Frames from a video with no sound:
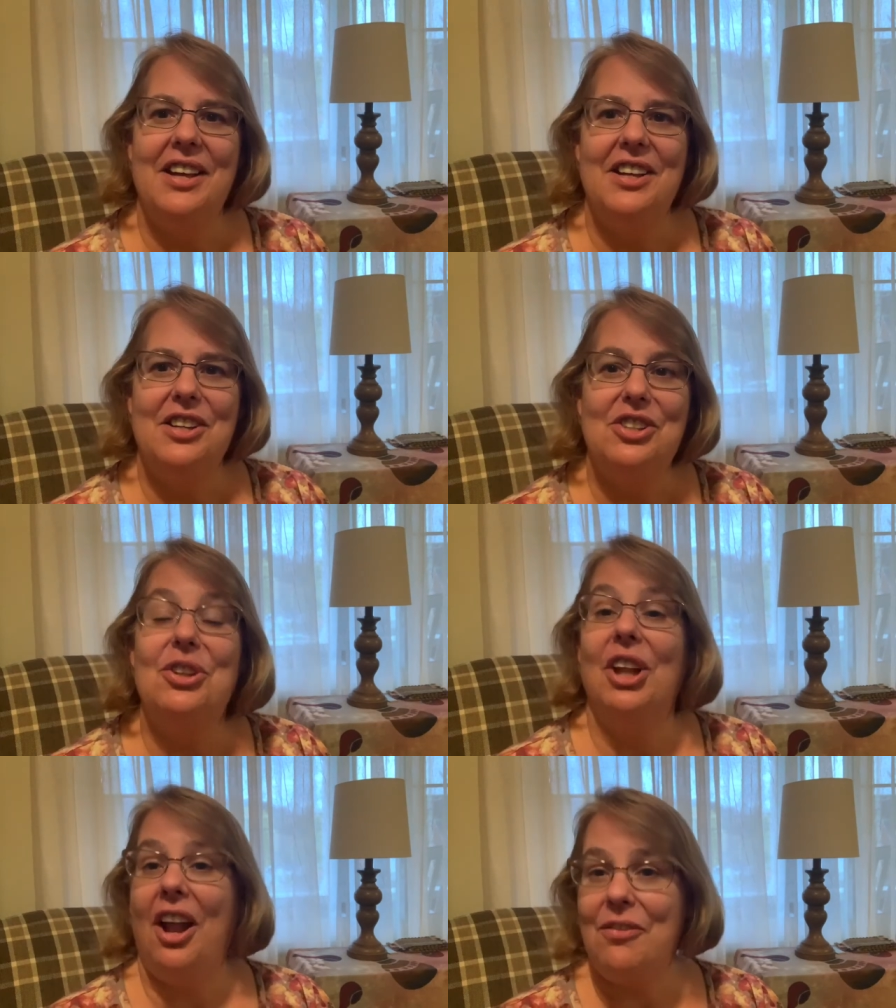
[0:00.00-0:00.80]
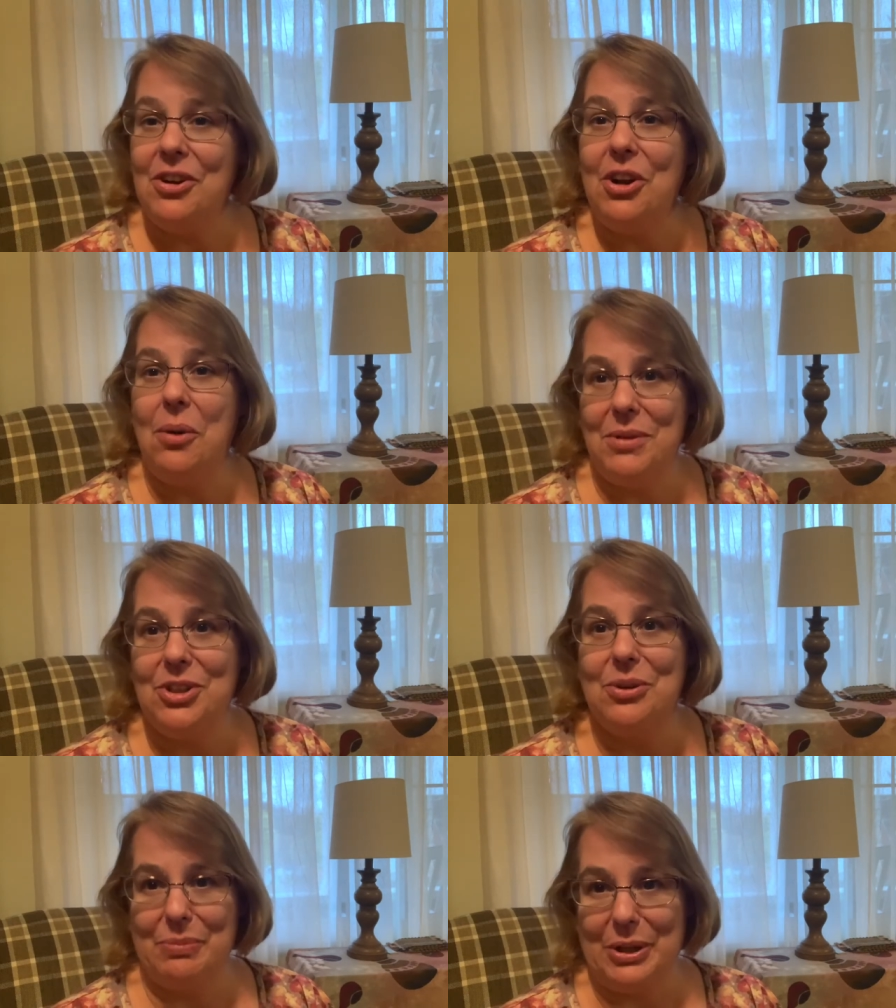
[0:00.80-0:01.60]
So a lot of you know
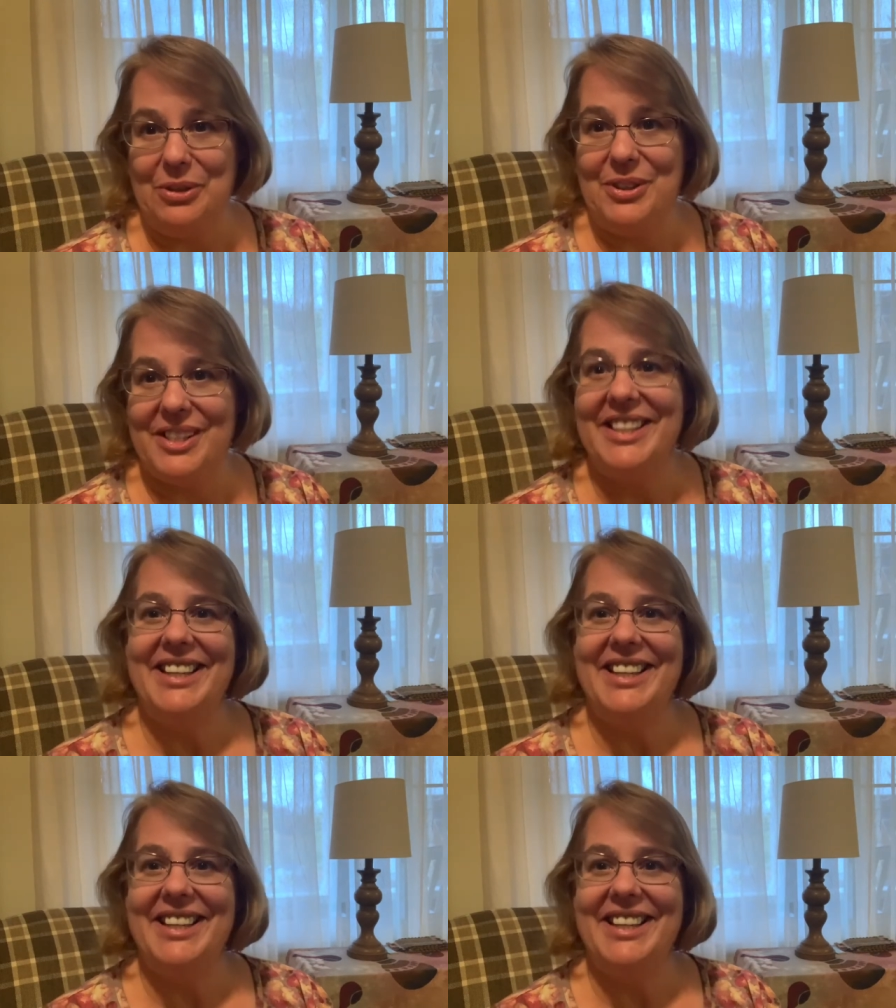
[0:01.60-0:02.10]
Mr. Bruce,